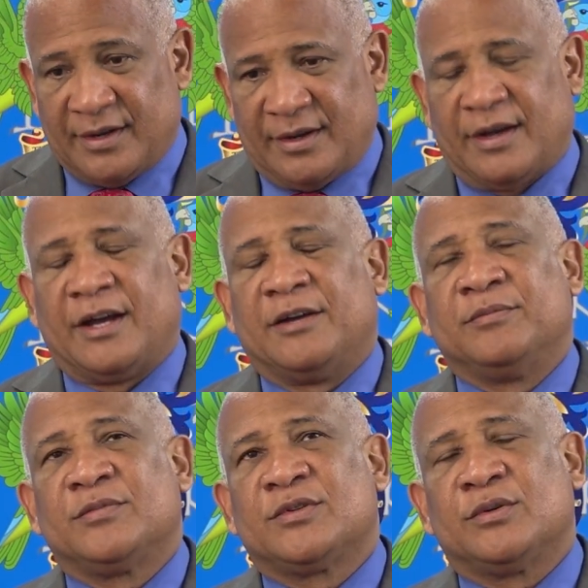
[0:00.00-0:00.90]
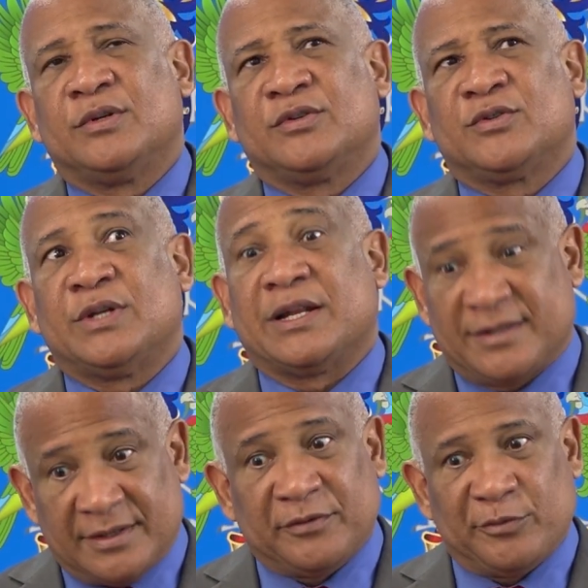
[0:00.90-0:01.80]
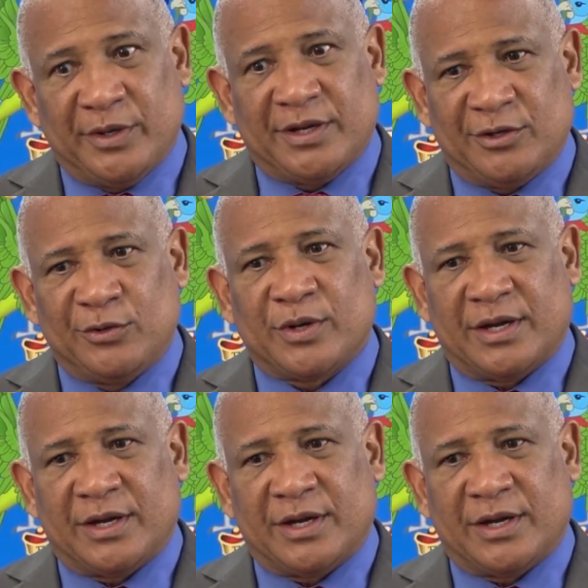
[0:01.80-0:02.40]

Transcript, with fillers: Um, so, so that is something we can look